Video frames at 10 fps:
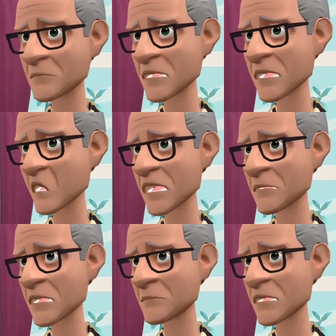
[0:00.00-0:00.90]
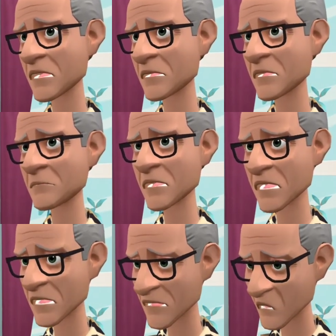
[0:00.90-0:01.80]
This will be my last update,
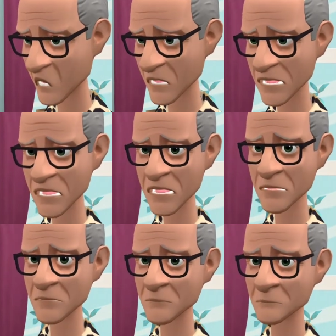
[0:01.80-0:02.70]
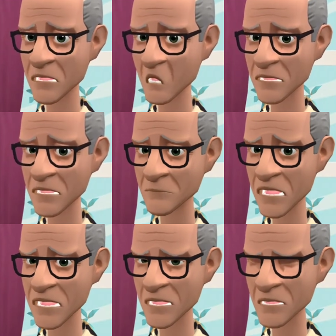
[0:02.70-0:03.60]
unfortunately, because I am in
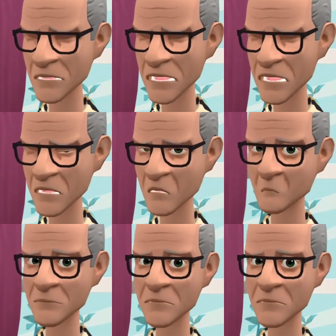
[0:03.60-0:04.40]
a nursing home.